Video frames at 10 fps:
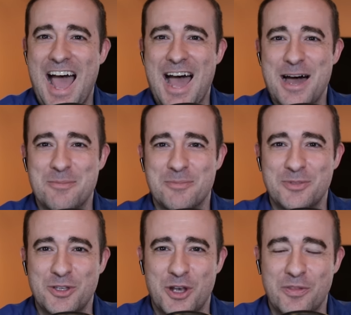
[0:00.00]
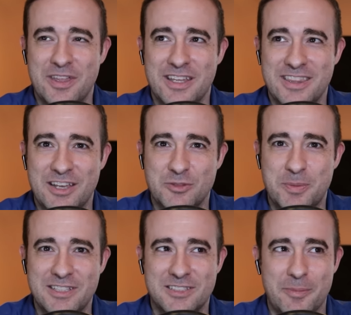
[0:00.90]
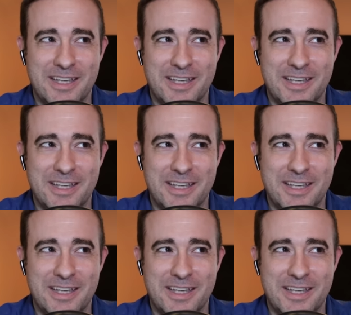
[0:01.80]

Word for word: Um, you know, there, there's been some